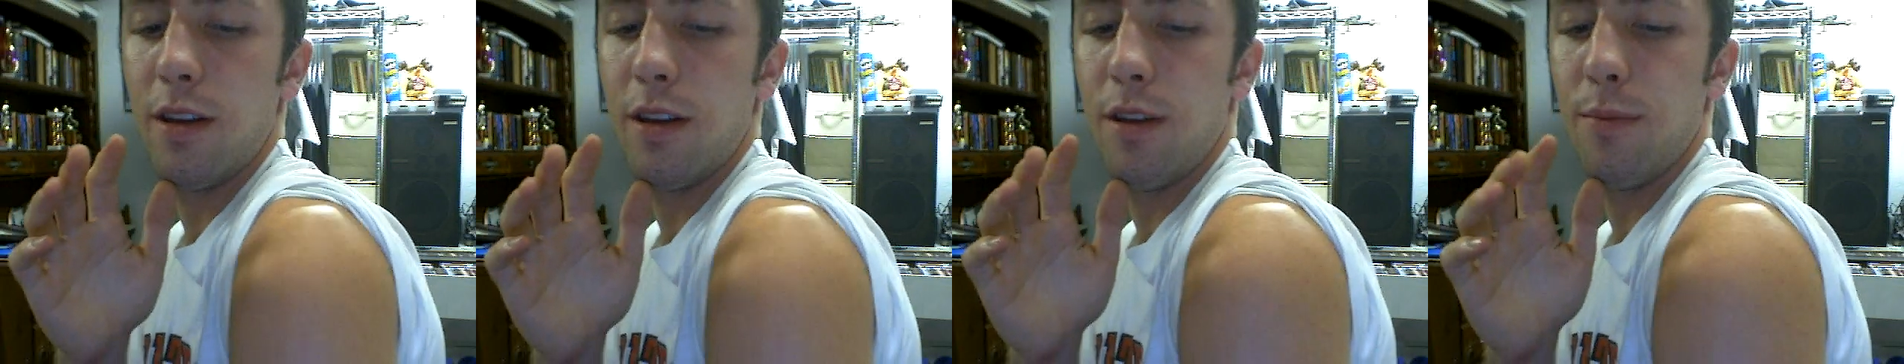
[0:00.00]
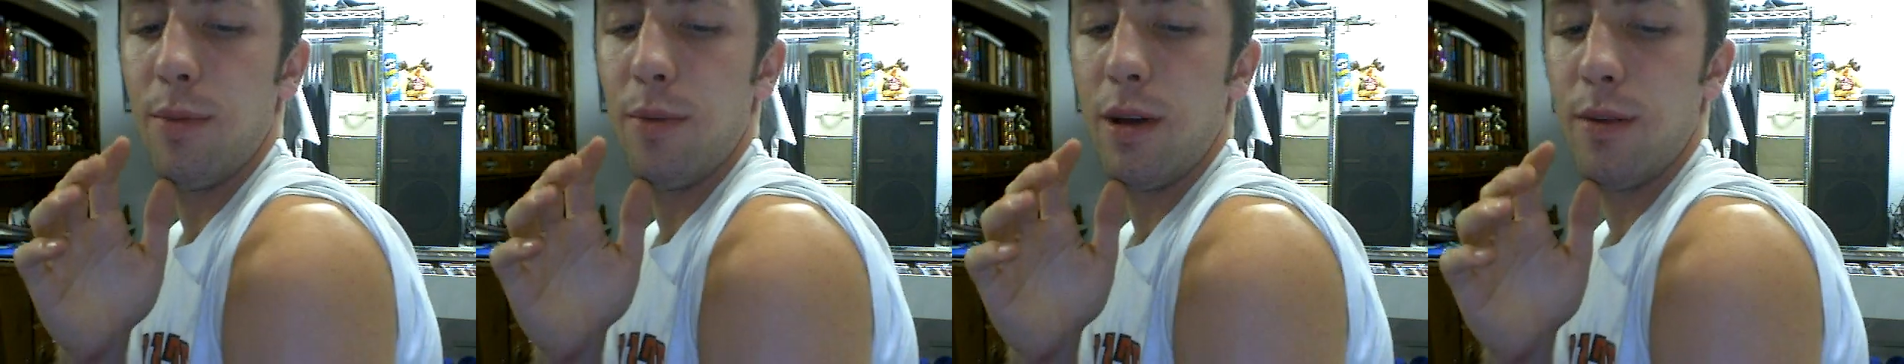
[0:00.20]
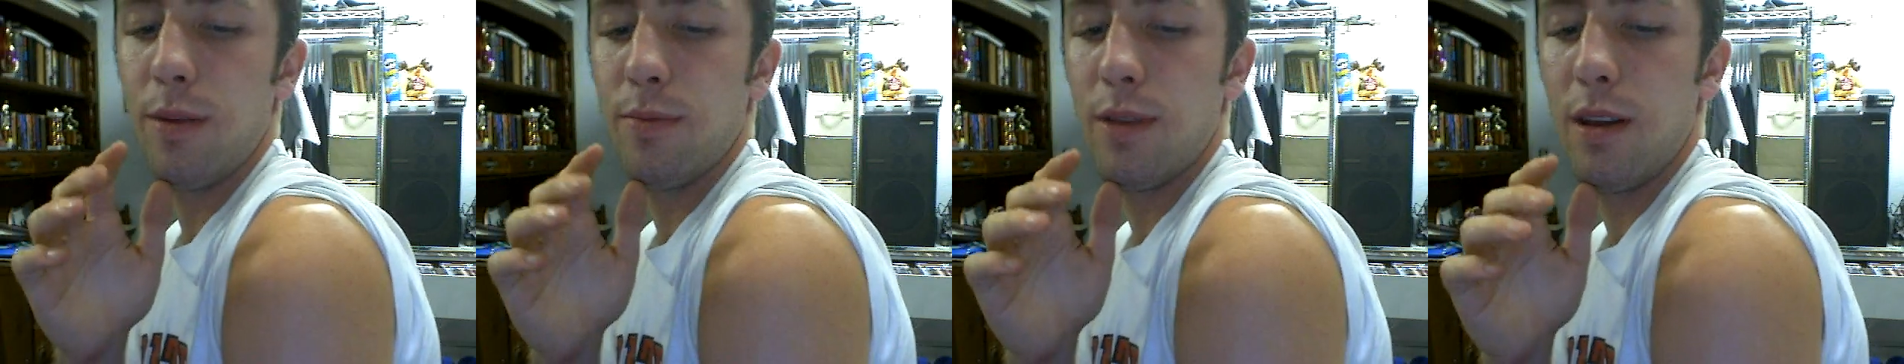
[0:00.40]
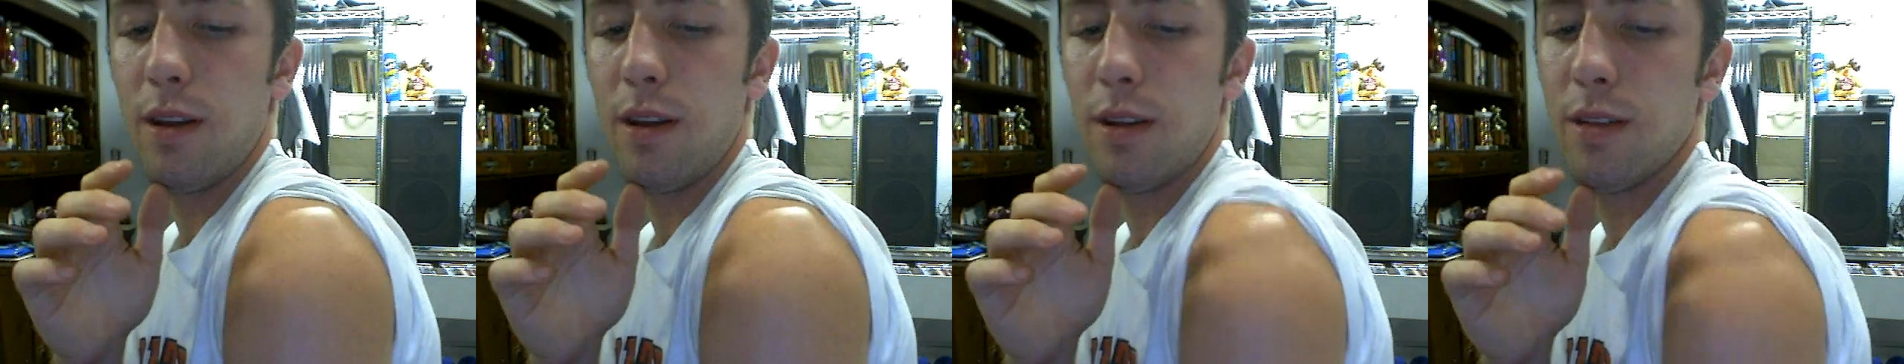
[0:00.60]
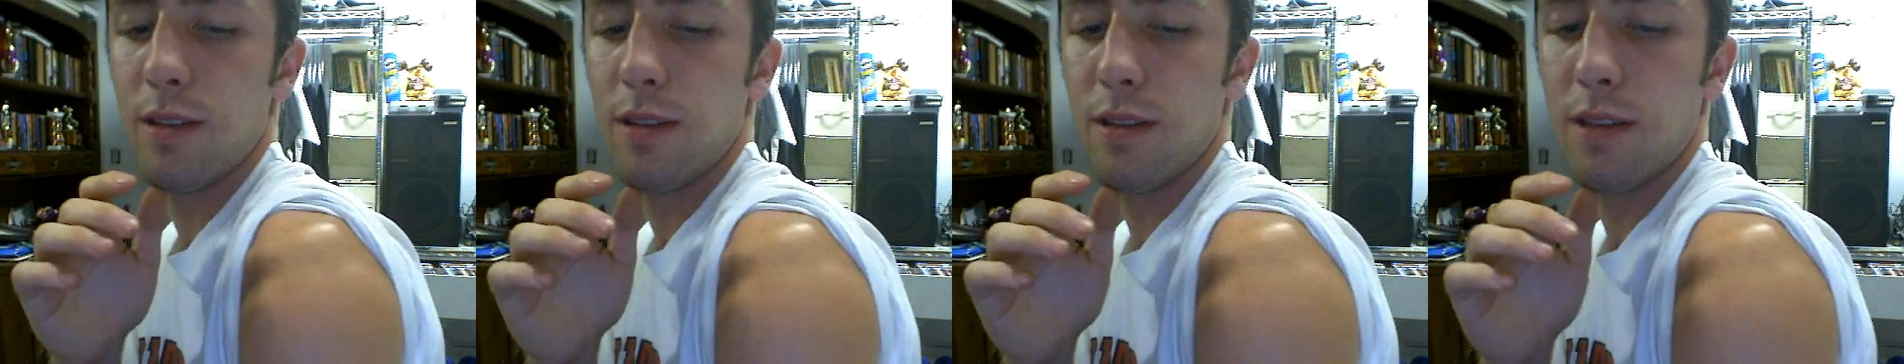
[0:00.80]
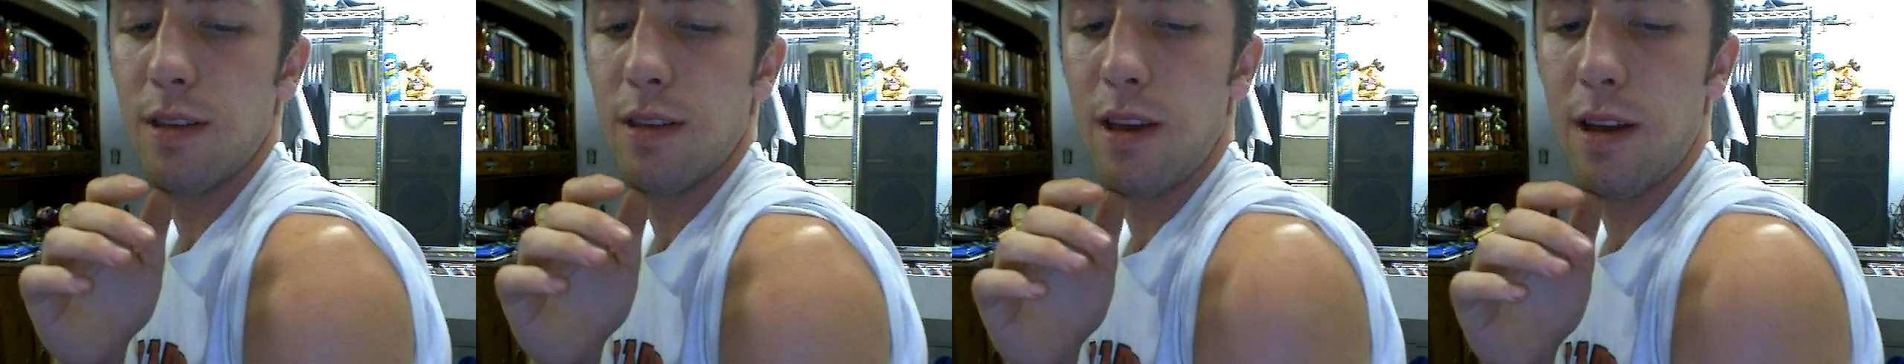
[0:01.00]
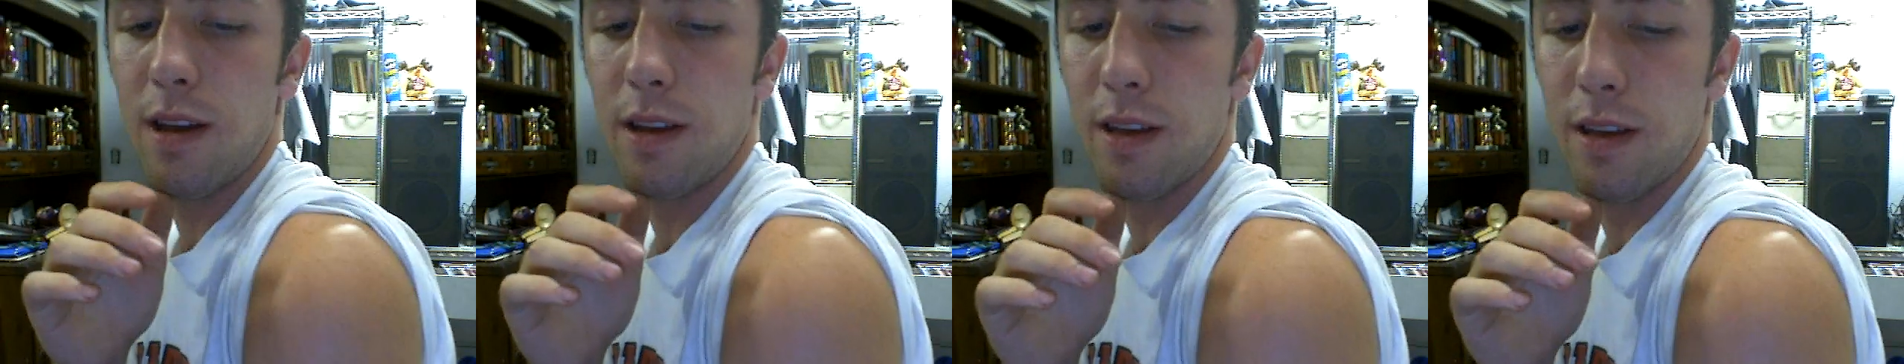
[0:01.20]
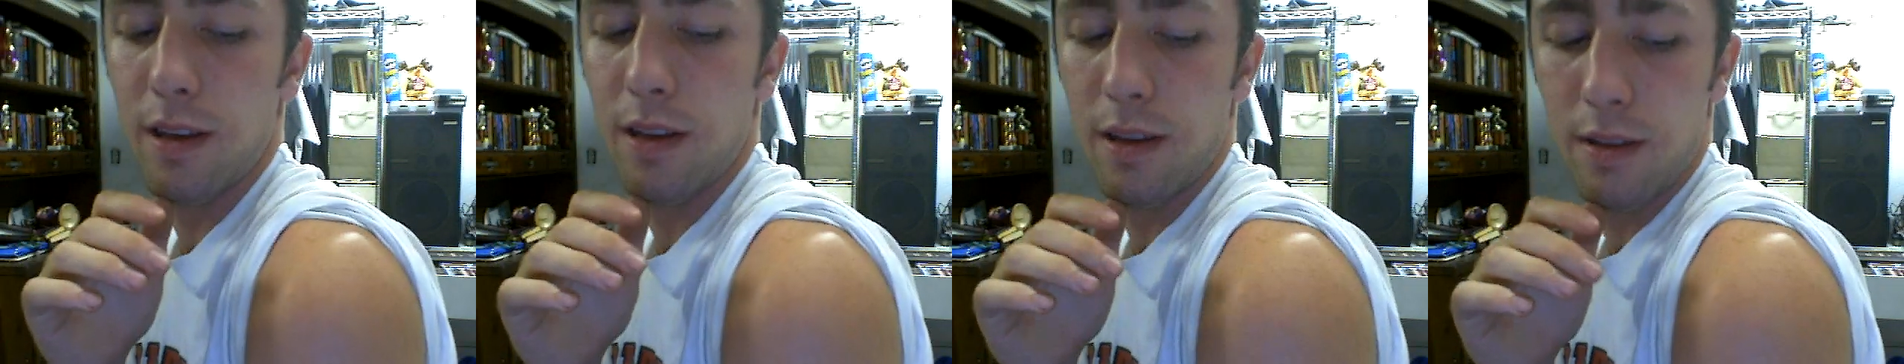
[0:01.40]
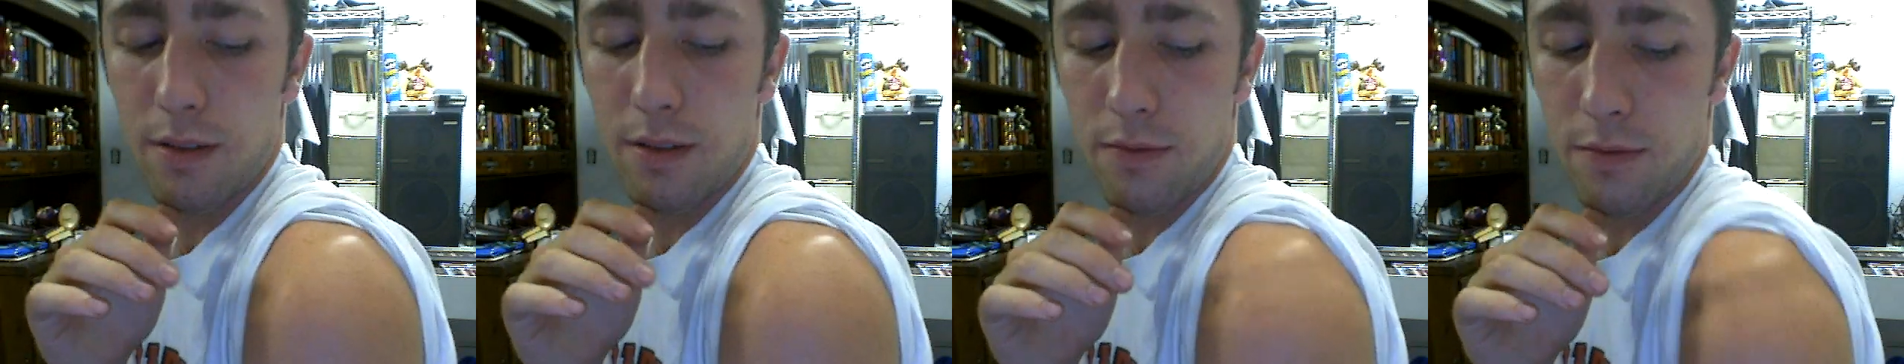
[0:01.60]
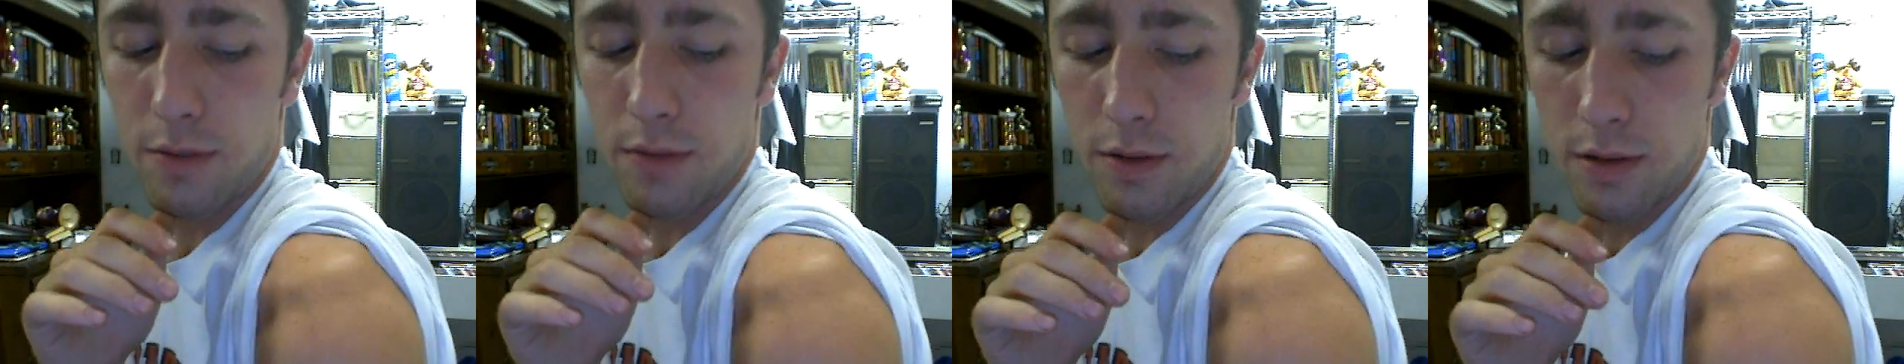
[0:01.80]
it pops out of socket
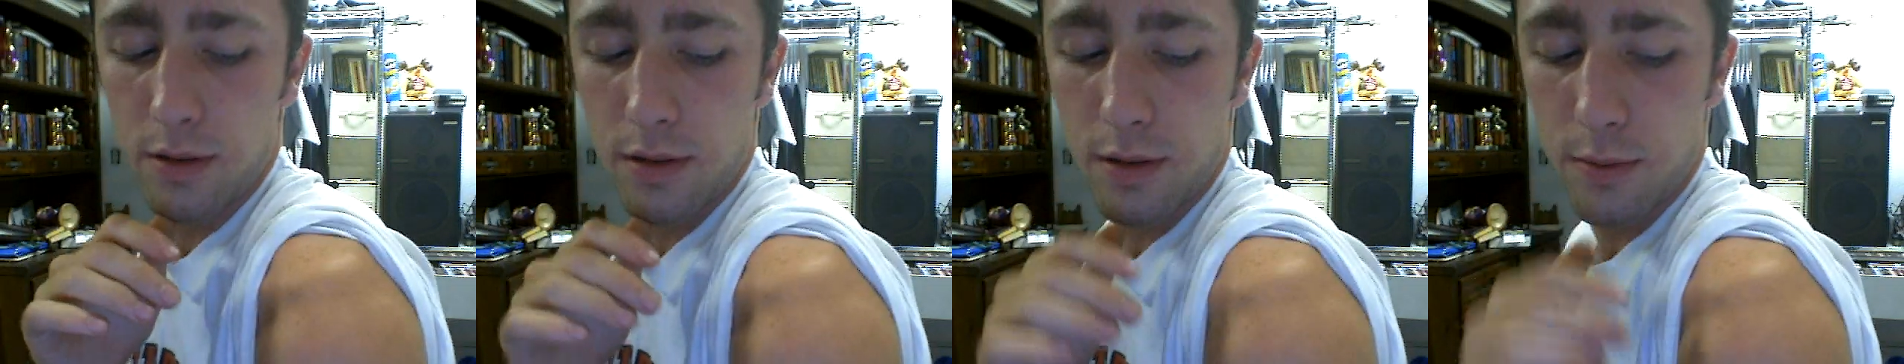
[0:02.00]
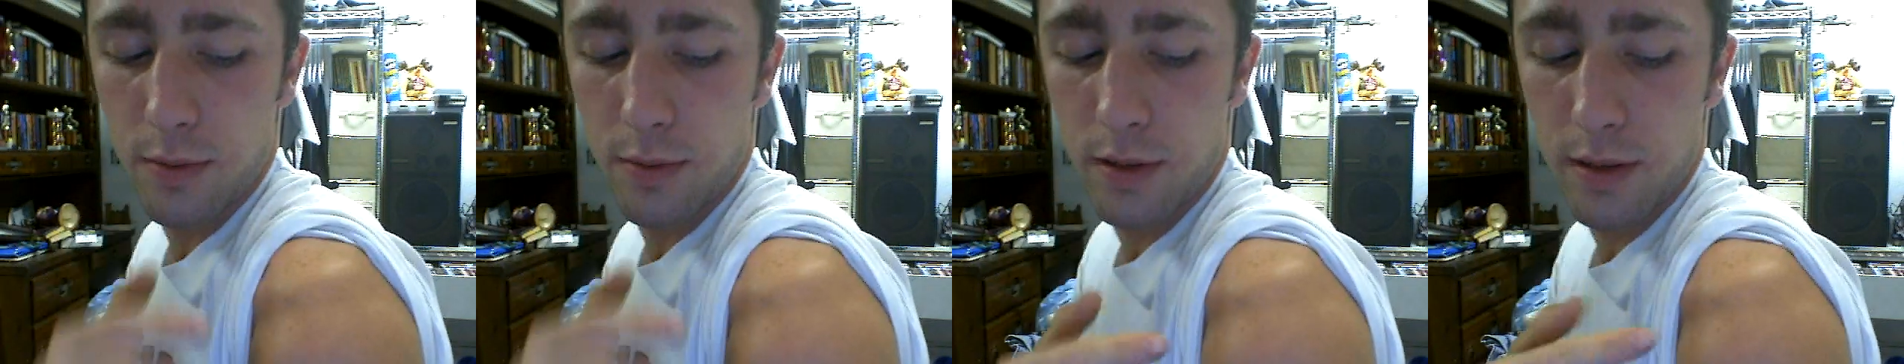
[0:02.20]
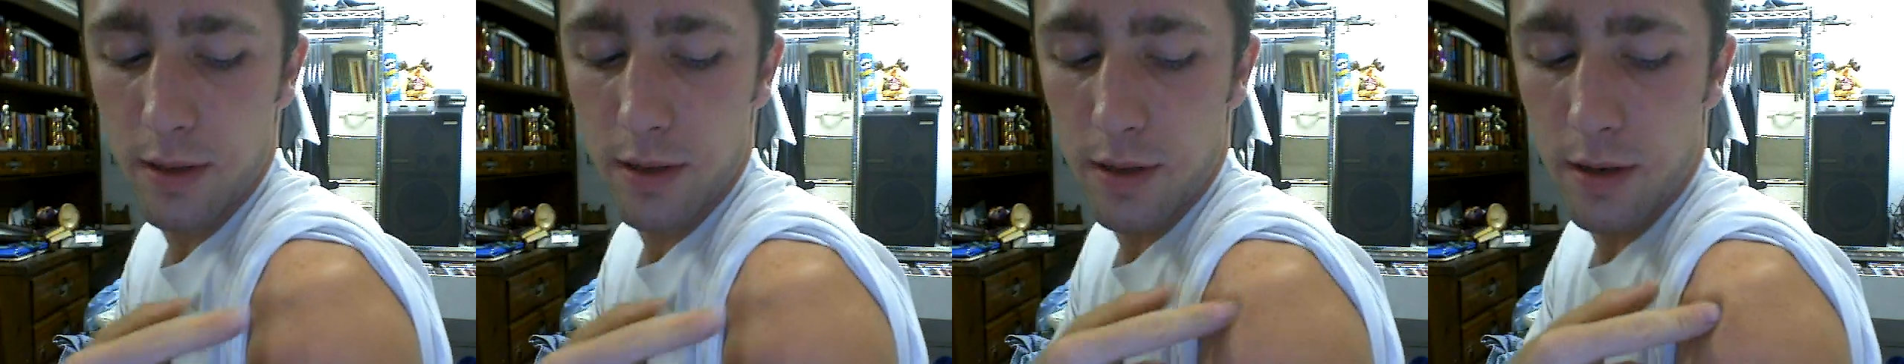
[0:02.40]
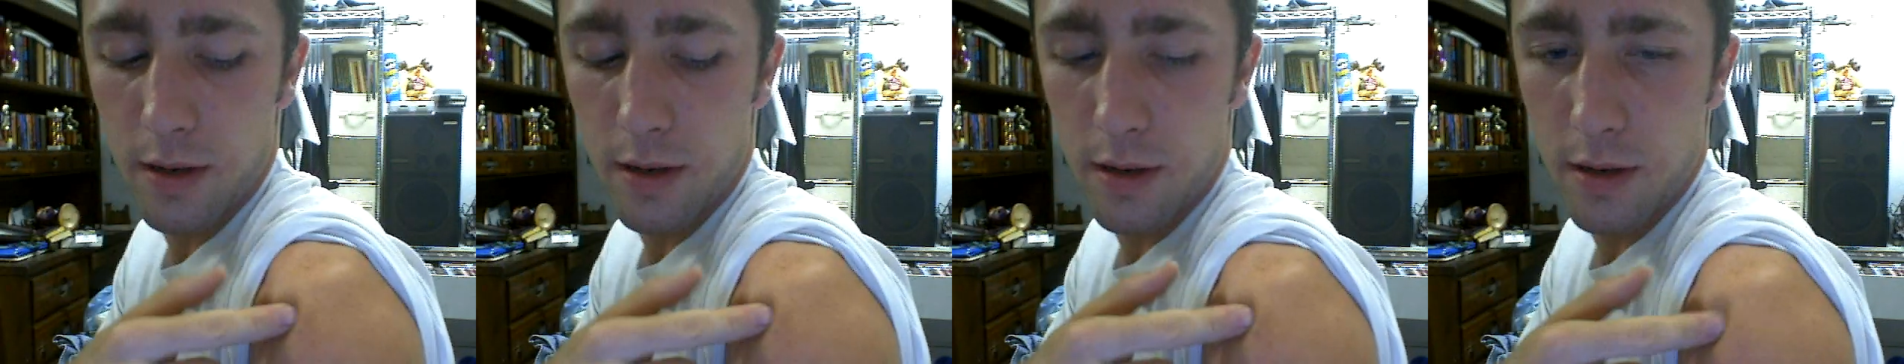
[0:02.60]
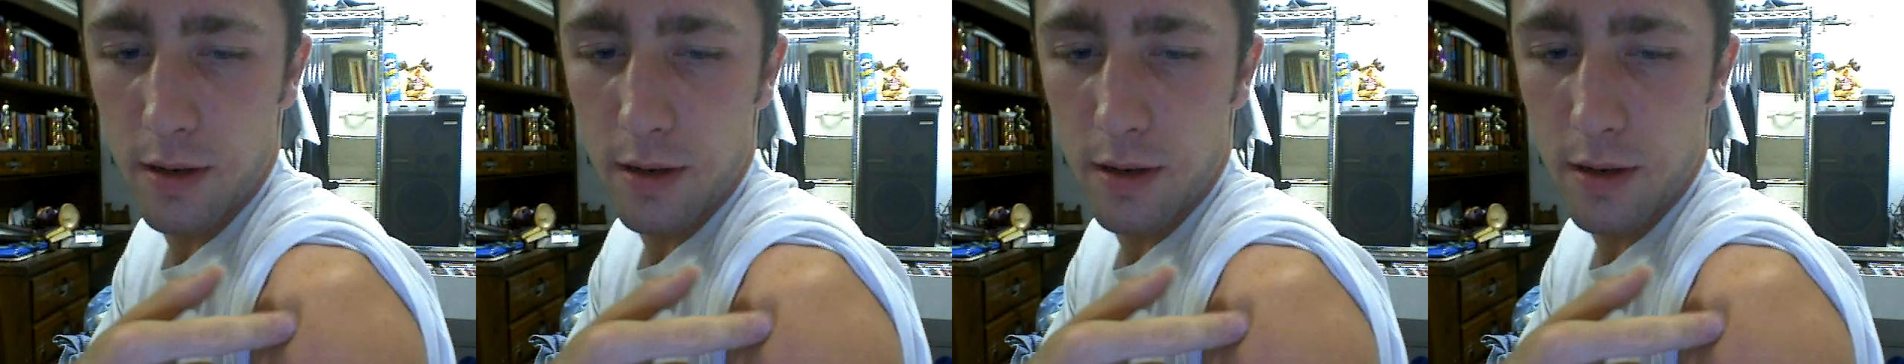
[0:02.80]
for some reason.